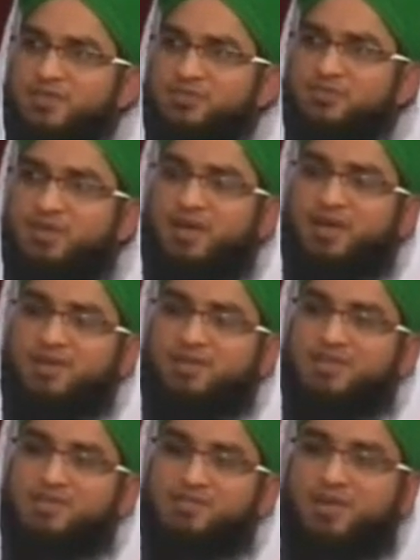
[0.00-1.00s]

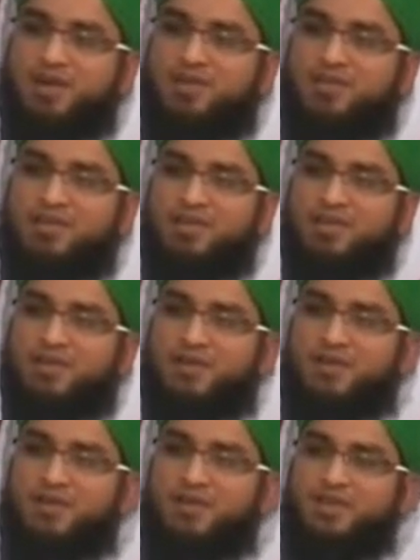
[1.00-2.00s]
Subhanallah, subhanallah.
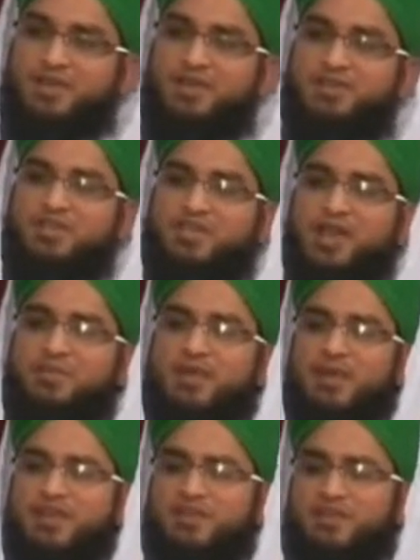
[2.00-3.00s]
Dawud Islami
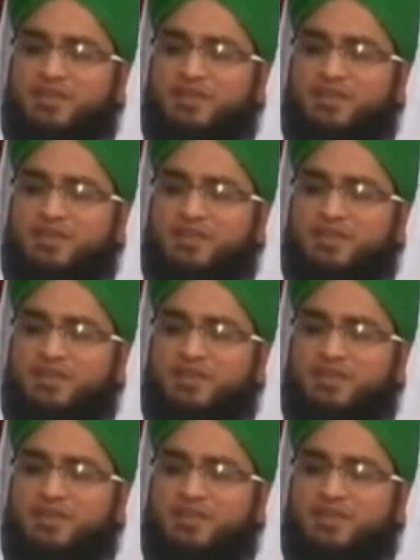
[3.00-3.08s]
has